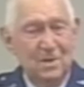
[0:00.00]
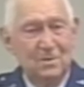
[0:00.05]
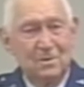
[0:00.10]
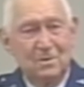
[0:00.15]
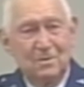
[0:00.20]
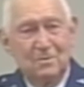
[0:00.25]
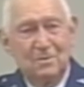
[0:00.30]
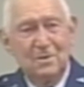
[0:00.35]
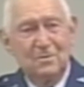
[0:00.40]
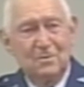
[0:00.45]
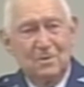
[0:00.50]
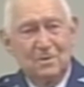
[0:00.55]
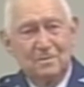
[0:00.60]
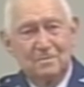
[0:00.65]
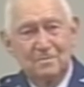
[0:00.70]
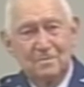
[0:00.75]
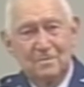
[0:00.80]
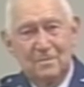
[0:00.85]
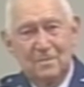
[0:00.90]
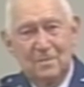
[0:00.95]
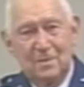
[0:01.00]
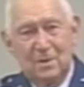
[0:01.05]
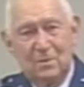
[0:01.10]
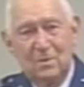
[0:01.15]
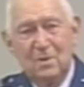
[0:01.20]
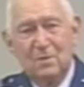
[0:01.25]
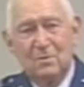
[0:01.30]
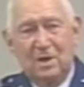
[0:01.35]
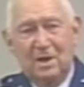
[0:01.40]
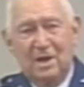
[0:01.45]
were, we were,
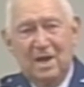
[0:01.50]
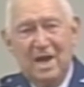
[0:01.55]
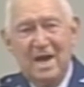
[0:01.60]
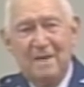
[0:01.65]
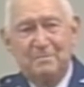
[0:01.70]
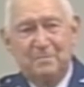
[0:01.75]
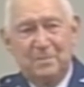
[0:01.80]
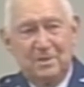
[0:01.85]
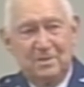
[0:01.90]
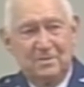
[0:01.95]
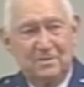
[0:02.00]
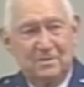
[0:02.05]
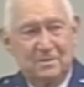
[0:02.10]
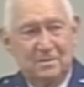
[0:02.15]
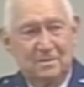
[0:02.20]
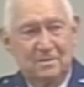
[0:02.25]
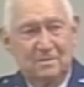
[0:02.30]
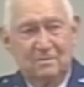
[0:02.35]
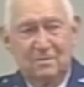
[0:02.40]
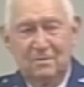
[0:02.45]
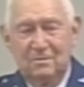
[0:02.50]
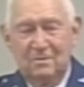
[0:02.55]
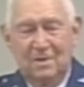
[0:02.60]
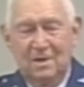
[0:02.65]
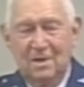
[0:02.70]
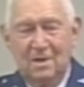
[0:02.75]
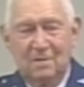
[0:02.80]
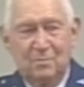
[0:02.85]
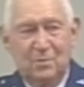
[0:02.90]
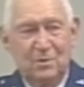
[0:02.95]
we were captives. We were
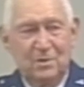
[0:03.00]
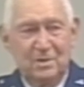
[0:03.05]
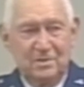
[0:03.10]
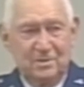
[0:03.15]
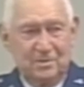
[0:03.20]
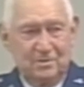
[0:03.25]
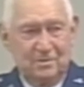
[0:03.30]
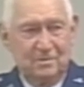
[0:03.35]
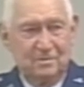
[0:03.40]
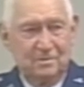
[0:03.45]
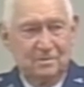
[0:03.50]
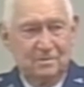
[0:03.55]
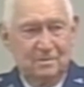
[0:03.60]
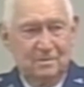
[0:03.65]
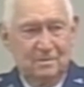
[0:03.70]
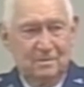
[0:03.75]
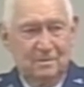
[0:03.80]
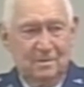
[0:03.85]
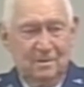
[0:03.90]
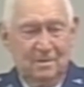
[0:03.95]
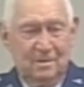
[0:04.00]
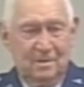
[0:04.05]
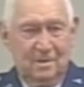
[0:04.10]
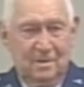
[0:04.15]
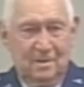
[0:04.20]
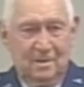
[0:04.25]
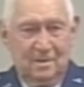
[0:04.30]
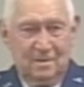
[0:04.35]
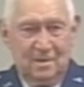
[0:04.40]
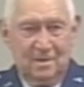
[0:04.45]
not prisoners.
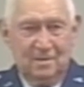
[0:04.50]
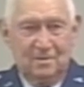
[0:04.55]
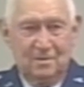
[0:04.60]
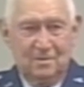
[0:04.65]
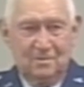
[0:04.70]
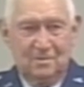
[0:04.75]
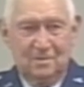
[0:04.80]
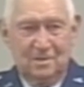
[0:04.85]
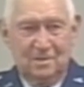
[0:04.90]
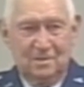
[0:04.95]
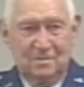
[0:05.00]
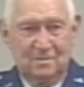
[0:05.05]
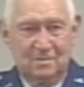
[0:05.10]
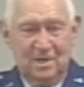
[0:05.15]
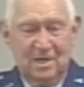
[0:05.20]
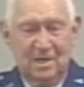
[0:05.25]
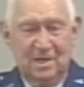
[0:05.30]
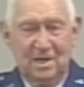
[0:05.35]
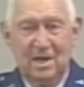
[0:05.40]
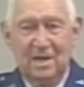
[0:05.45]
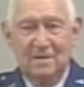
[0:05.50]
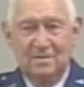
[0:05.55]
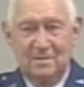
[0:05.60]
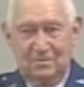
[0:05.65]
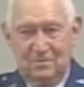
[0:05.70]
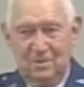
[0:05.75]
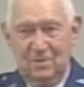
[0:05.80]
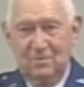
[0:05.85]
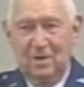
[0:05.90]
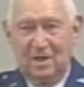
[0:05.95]
They told us many times
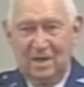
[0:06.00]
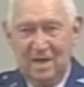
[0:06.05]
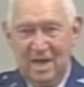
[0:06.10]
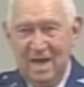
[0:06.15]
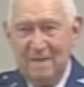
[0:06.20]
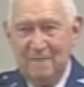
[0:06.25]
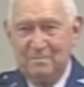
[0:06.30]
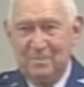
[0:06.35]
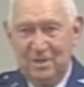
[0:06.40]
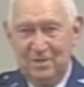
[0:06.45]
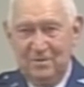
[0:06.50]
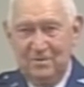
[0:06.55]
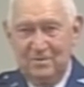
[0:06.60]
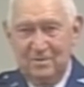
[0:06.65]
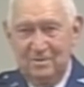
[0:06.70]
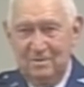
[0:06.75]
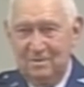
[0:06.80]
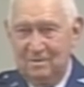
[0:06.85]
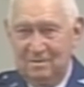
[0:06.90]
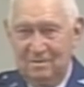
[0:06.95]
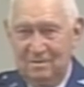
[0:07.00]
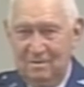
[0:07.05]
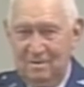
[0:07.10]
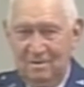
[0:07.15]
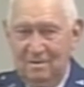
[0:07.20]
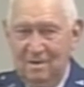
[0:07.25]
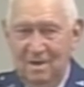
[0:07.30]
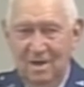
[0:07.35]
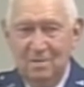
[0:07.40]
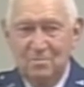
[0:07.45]
that we were captives and,
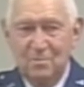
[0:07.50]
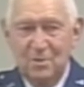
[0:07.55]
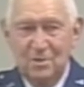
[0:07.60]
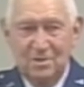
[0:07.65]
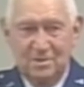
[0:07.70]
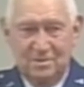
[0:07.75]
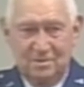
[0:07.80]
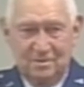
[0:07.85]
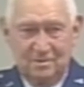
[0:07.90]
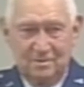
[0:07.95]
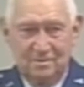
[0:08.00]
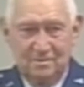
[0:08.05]
and not prisoners.